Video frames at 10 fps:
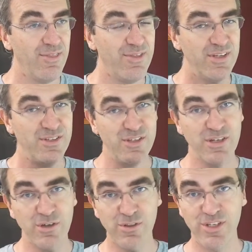this
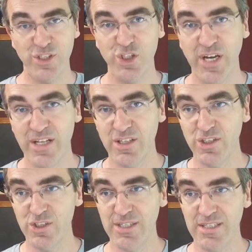year the
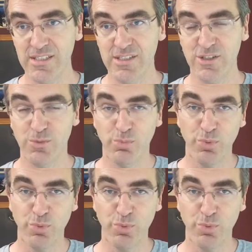challenge is to